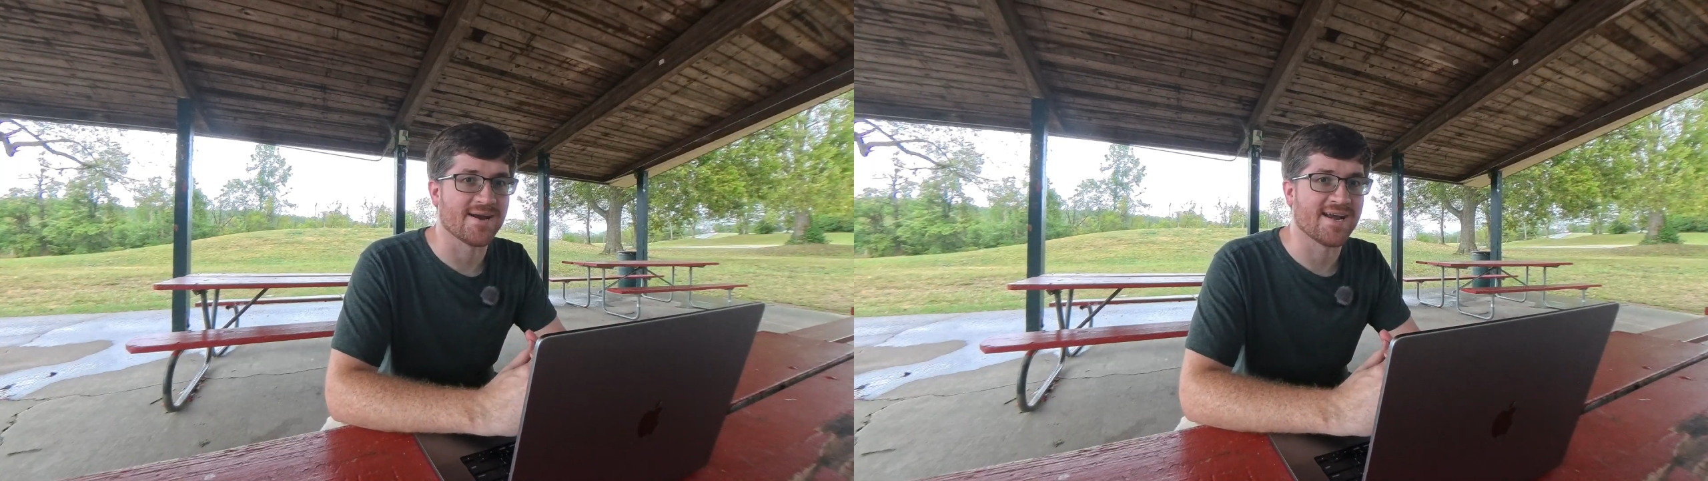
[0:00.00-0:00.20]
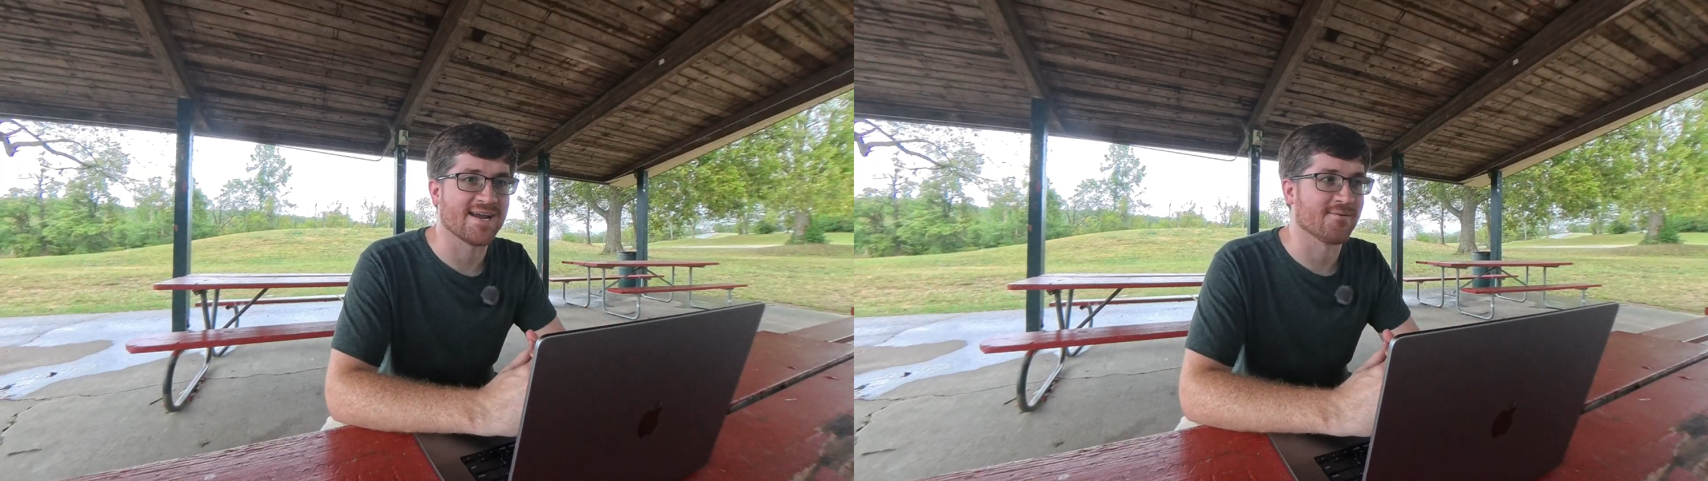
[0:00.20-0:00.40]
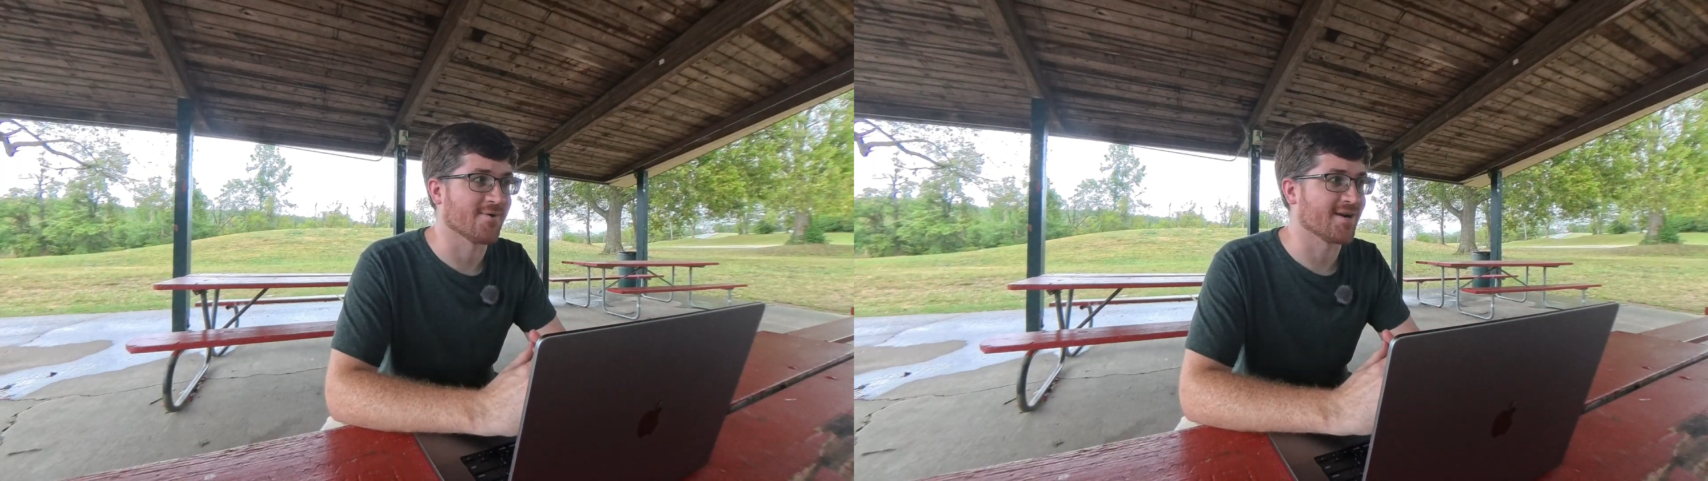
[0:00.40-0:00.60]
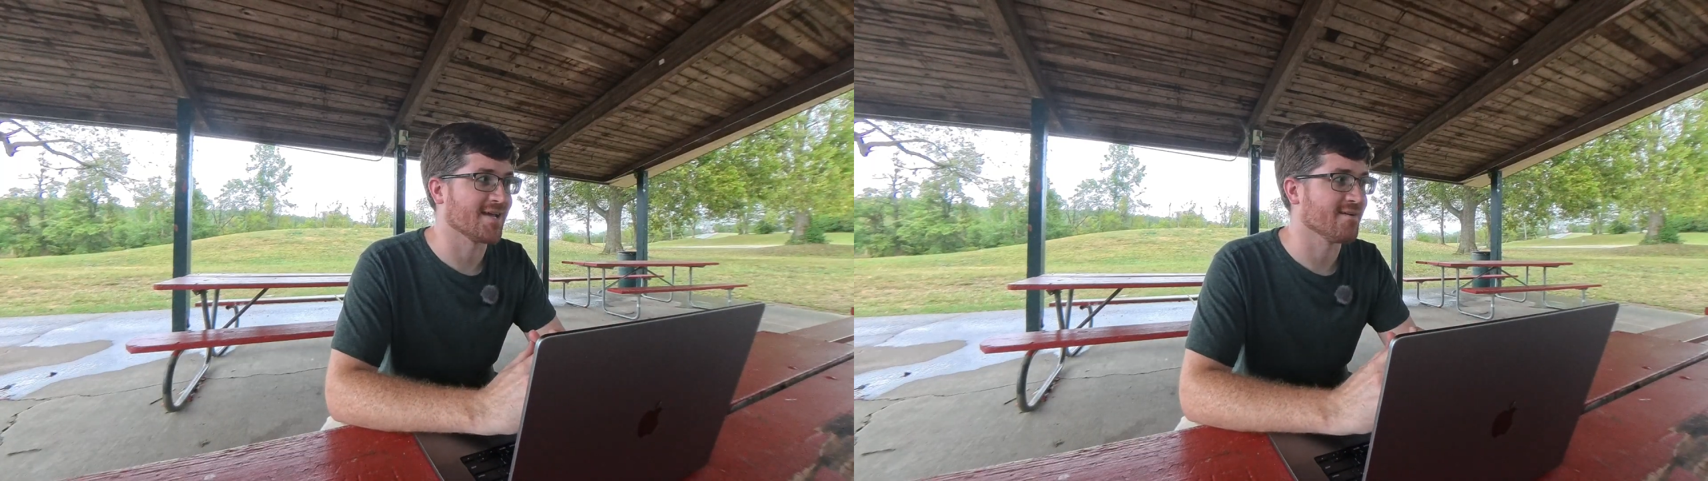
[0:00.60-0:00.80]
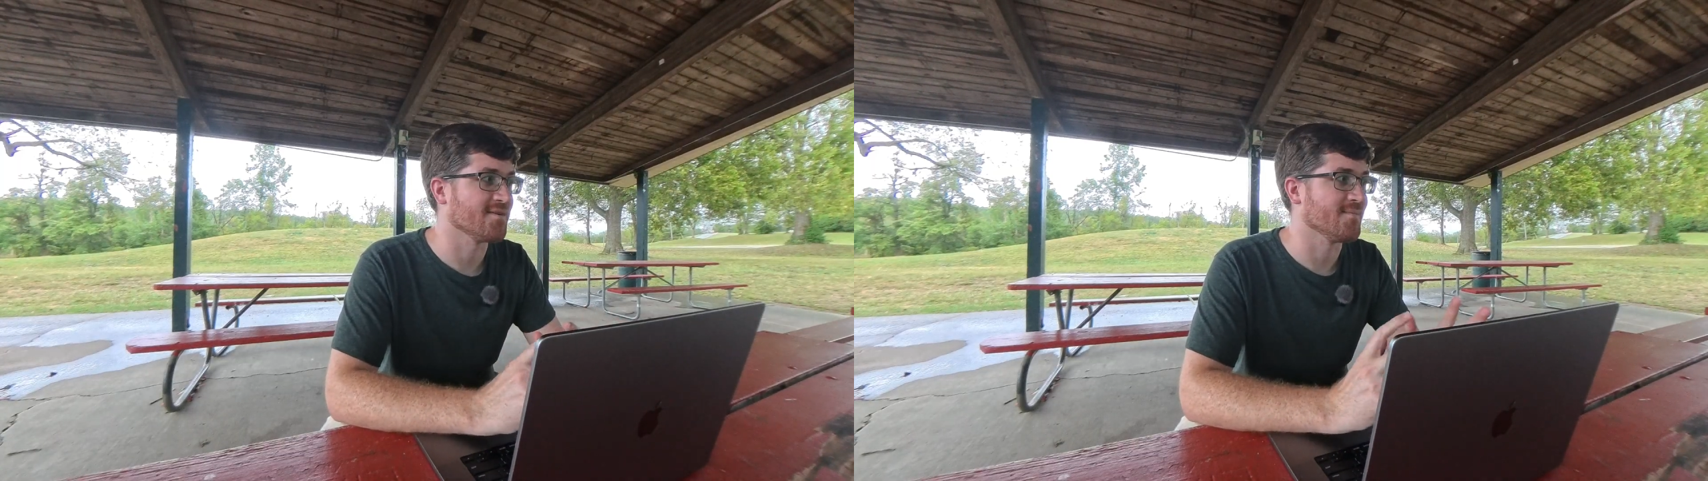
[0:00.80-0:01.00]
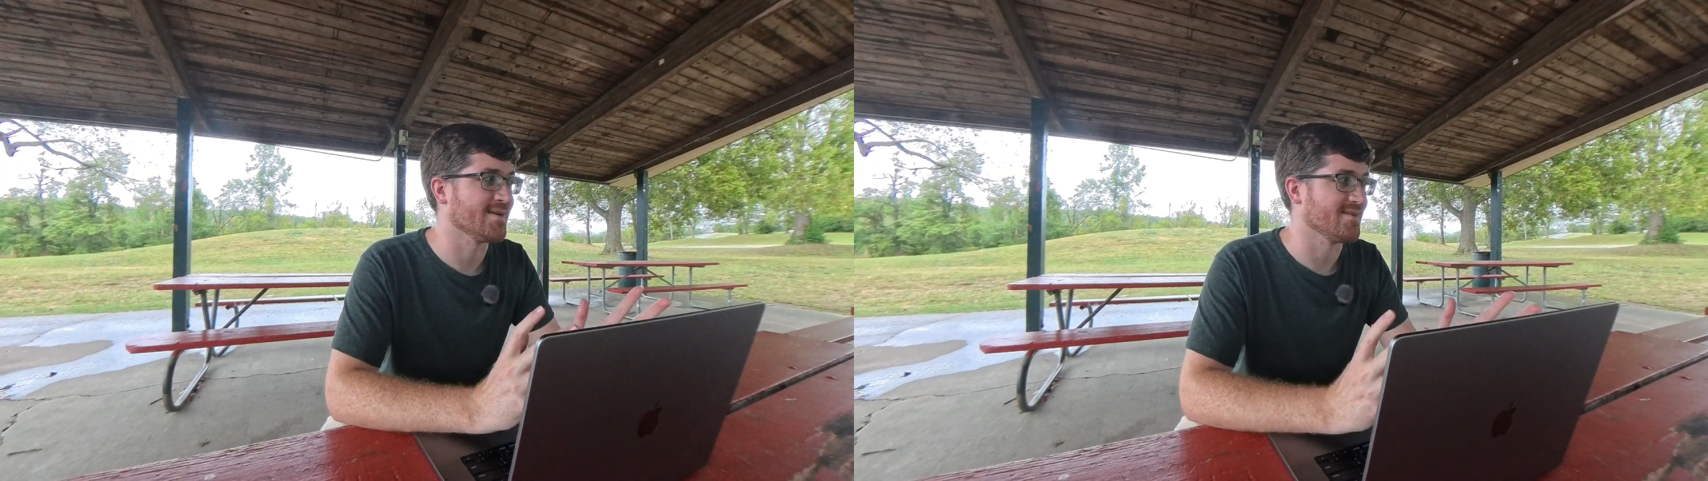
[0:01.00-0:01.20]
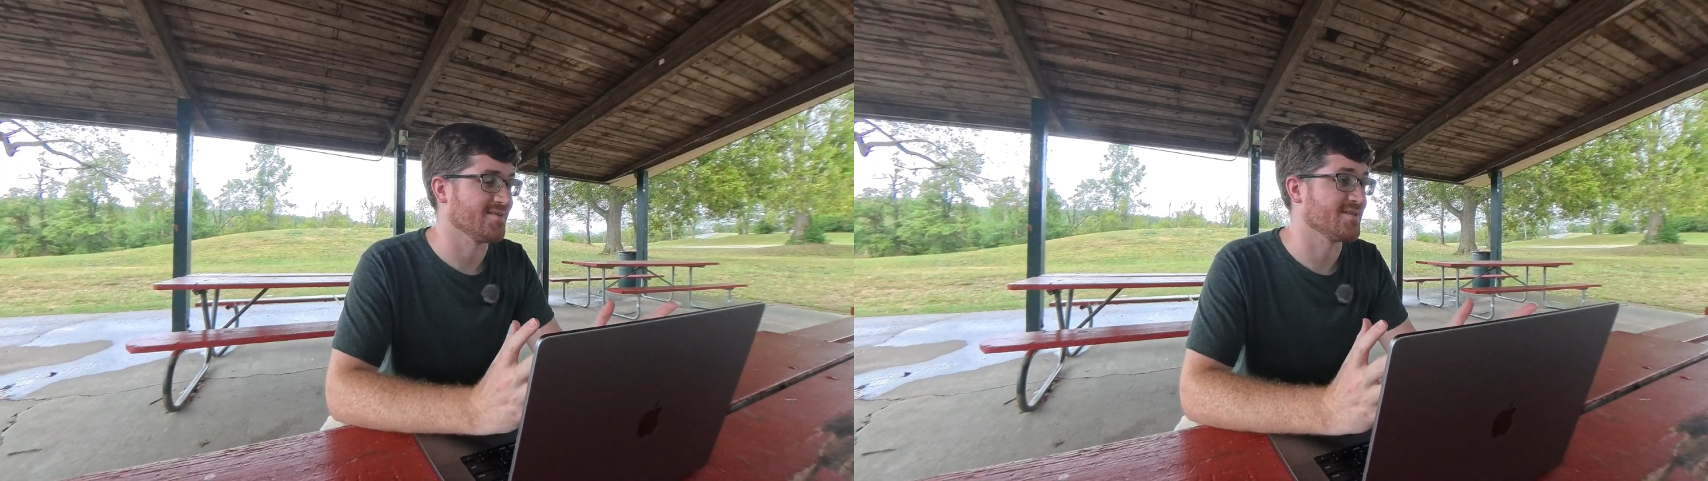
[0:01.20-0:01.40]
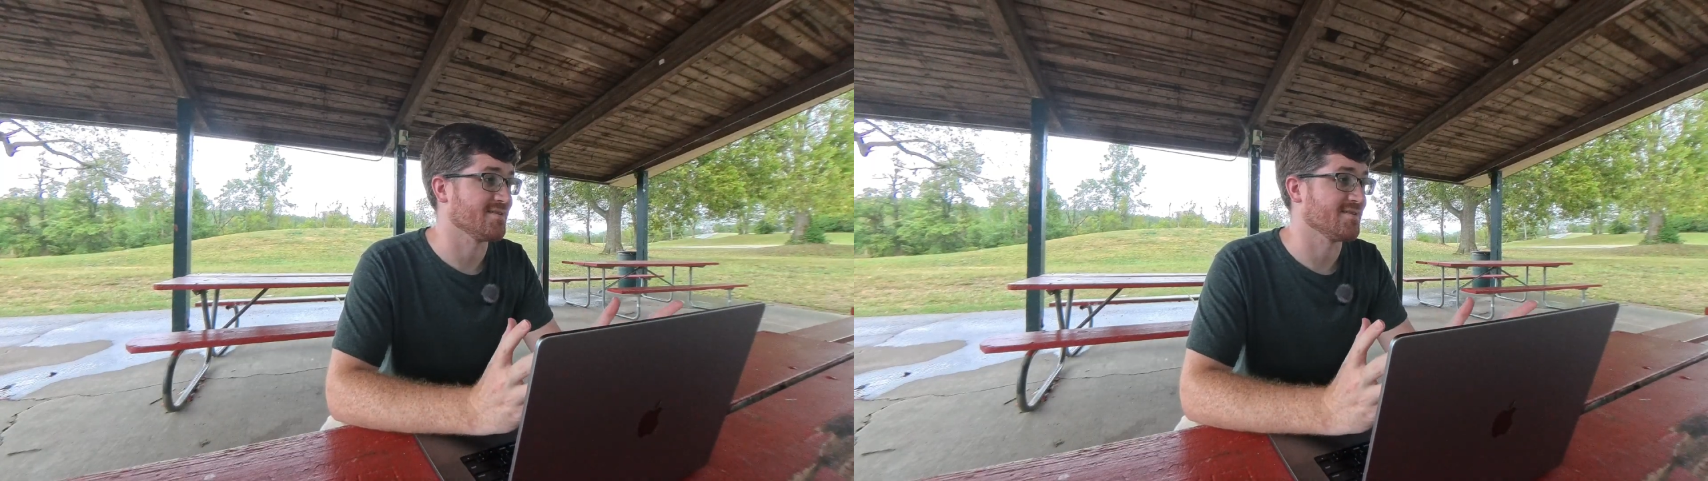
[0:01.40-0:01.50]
raining and we're gonna give it a minute